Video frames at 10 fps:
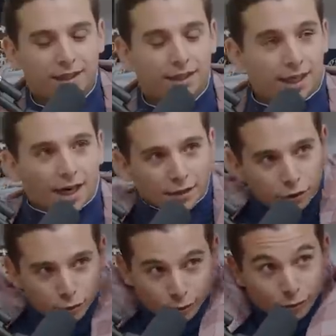and he had a
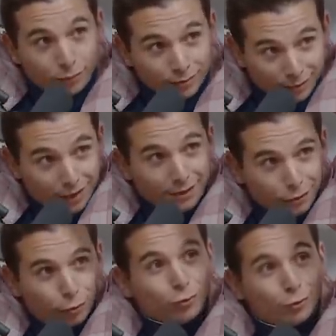true, like,
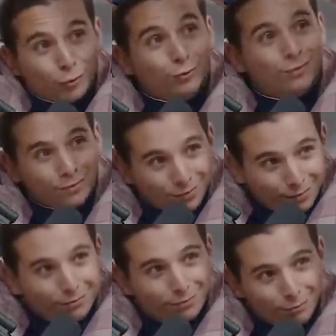true
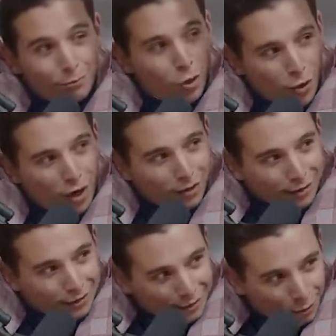
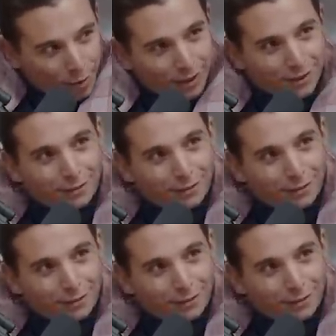mohawk spiked